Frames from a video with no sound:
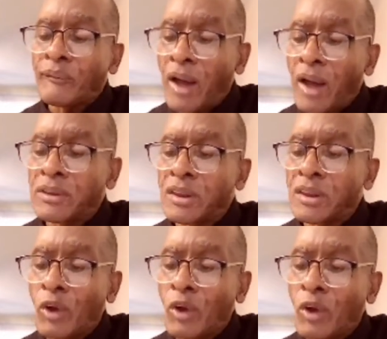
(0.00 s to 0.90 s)
our
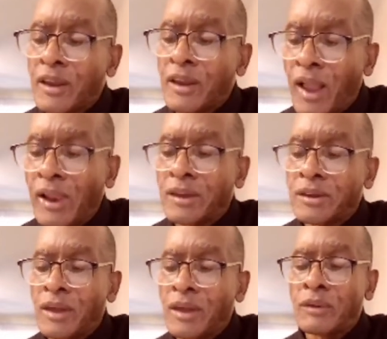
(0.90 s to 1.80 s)
Father trying to
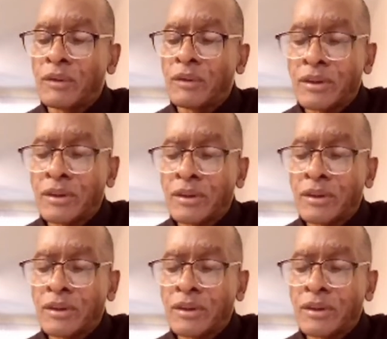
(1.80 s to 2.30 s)
tell us something.